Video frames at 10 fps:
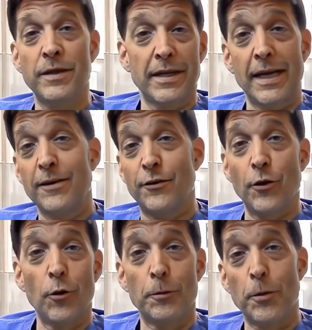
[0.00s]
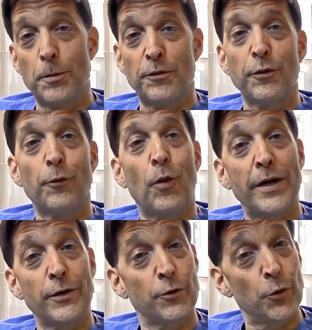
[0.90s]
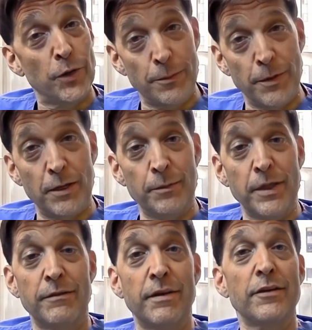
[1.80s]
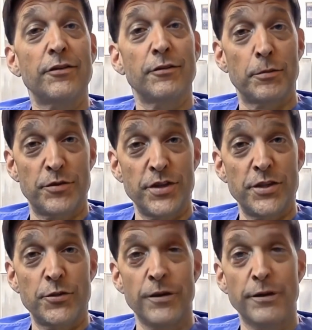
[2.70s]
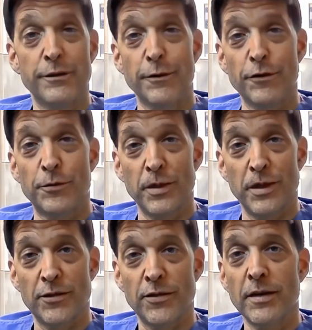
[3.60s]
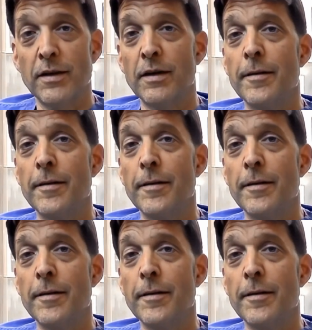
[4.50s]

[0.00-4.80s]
negates the whole purpose of why you're doing a minimally invasive procedure in the first place,